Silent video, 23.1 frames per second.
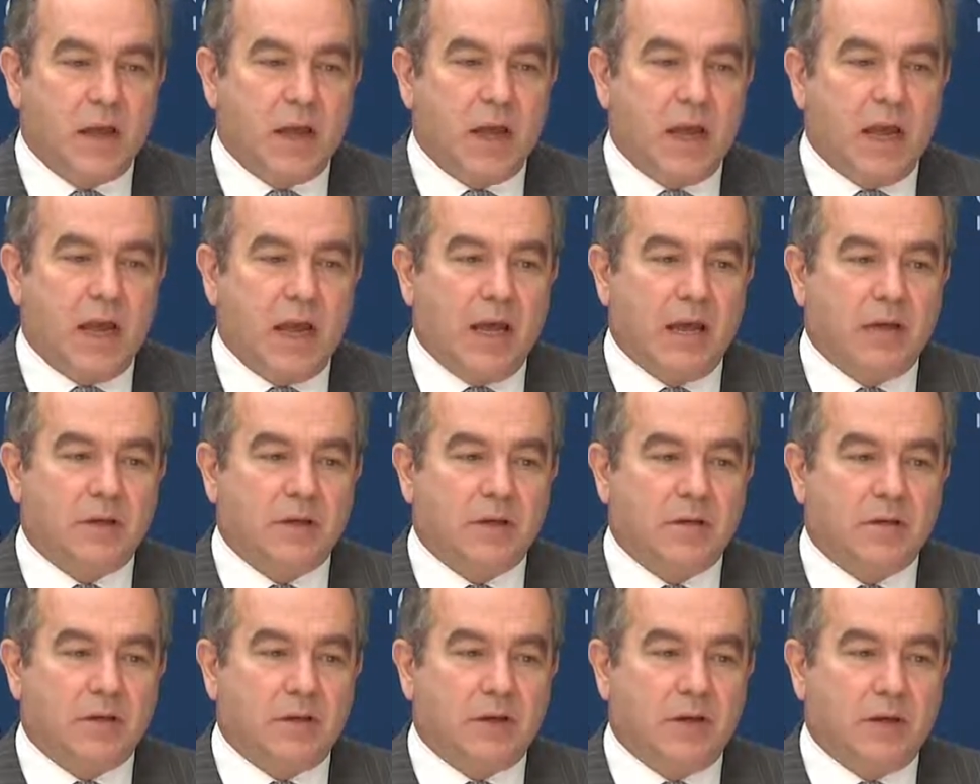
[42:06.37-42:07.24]

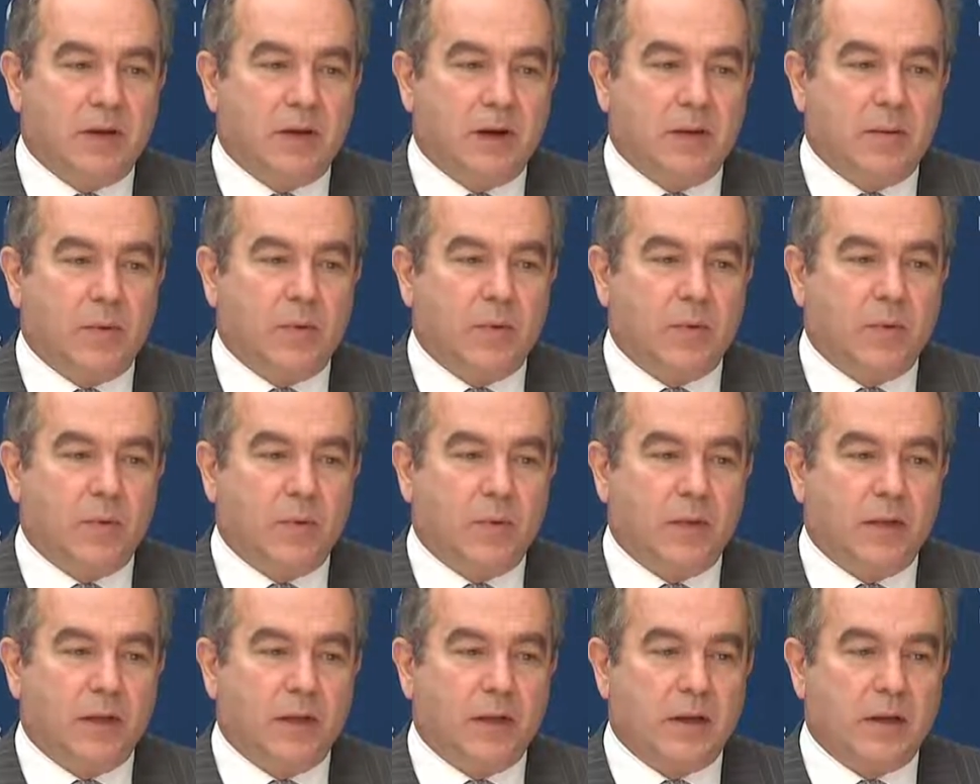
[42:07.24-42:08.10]
and um,
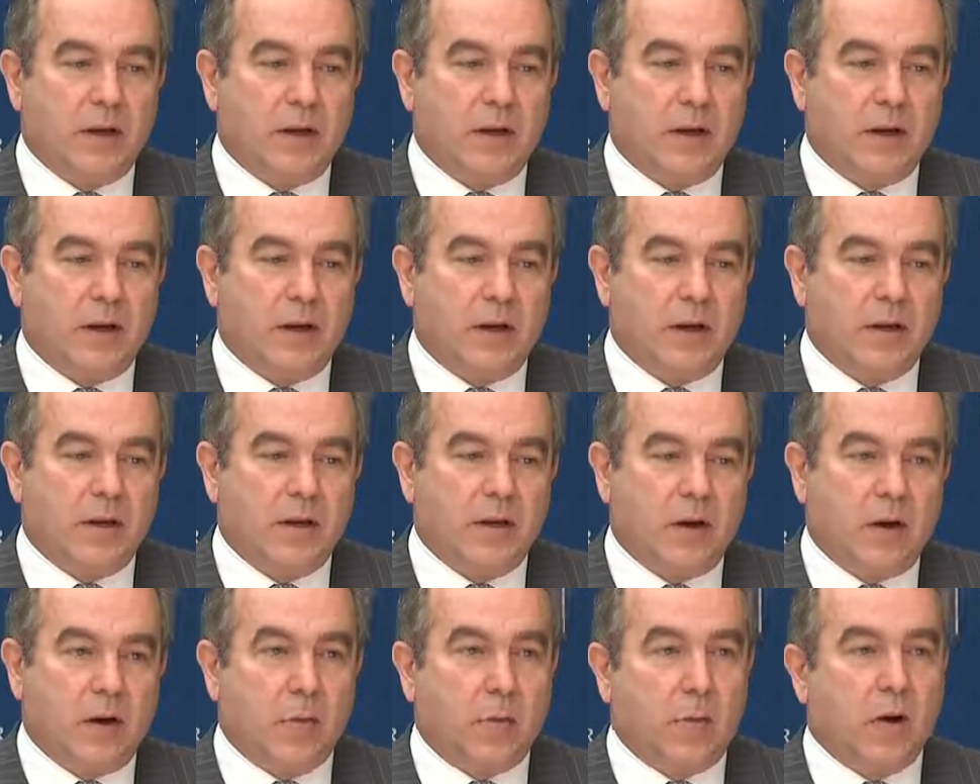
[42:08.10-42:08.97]
we
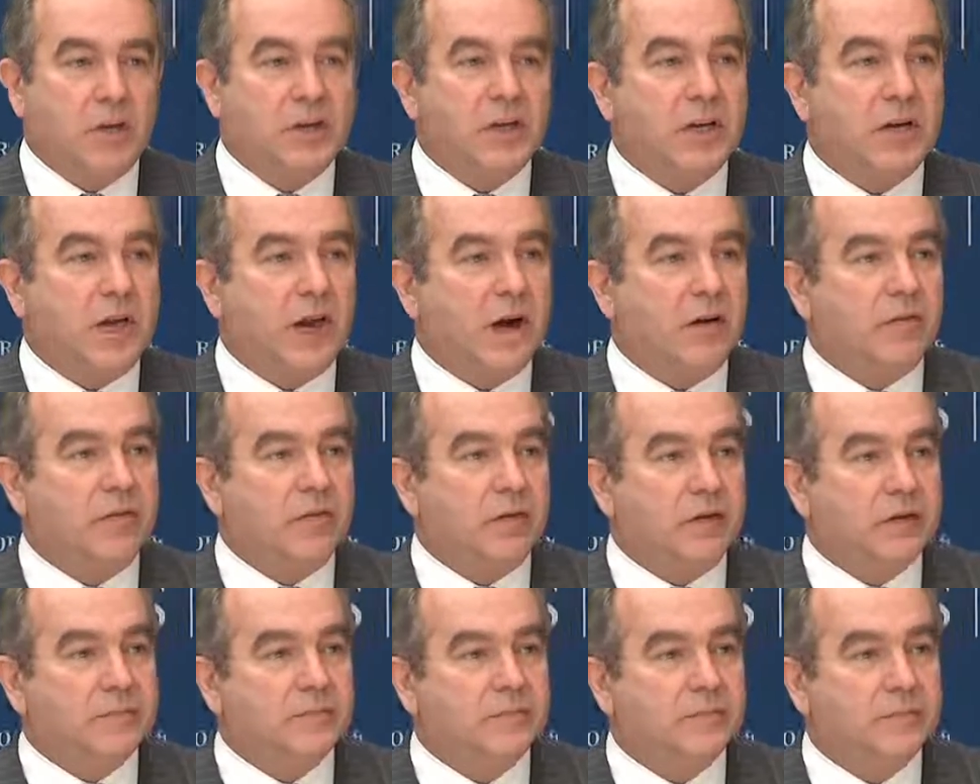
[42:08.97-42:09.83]
are watching
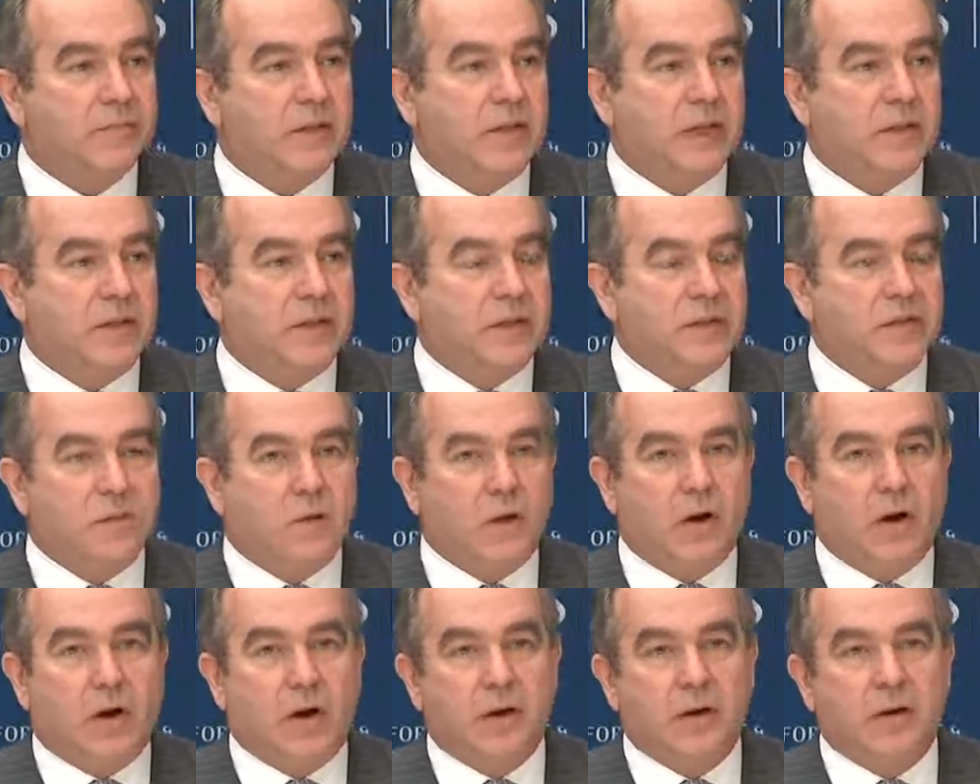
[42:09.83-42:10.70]
carefully in this
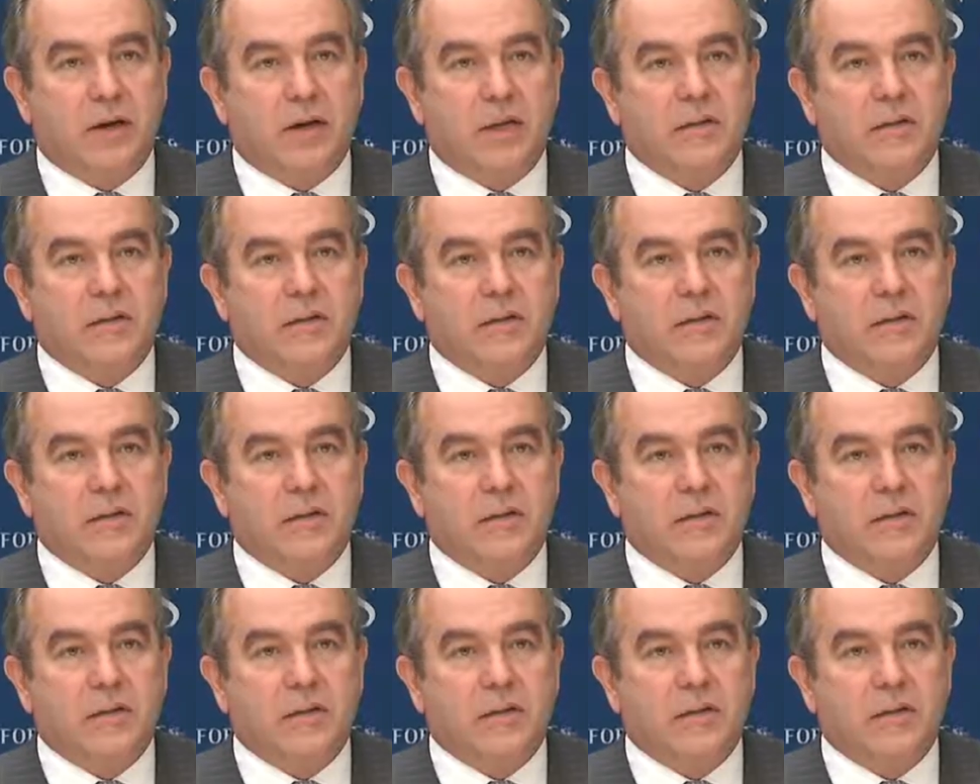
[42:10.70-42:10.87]
regard.